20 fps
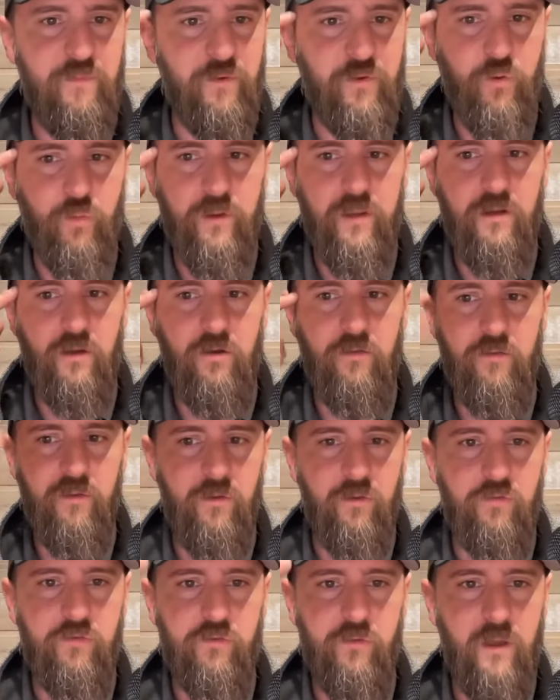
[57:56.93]
between all
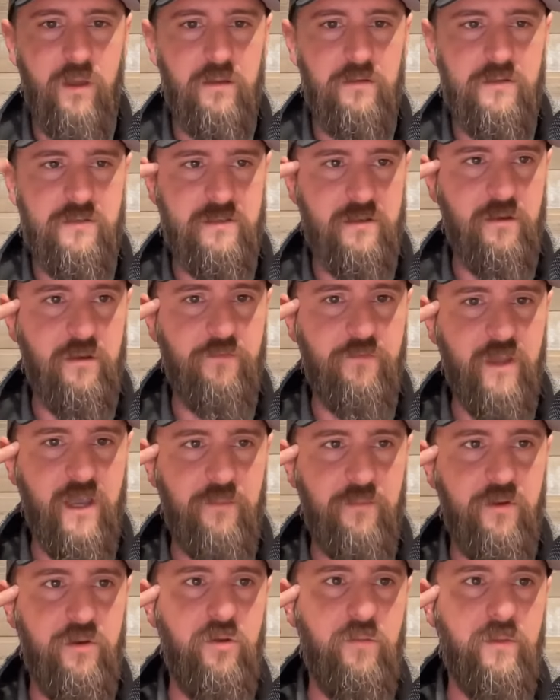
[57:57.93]
those so I just enough
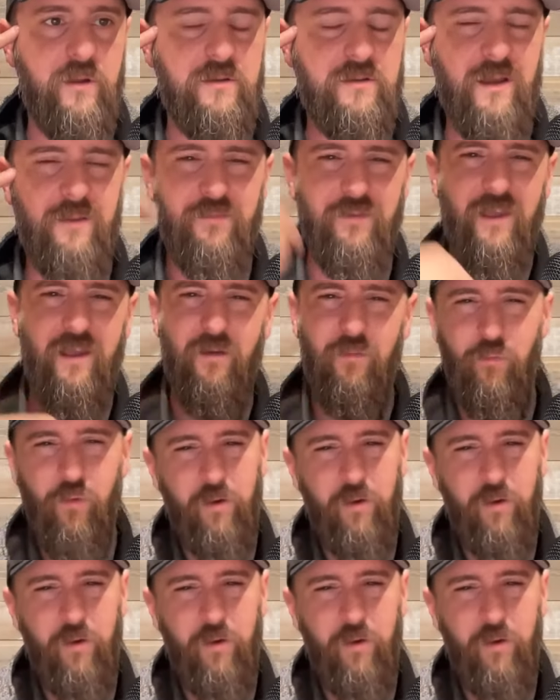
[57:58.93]
time to do my I was like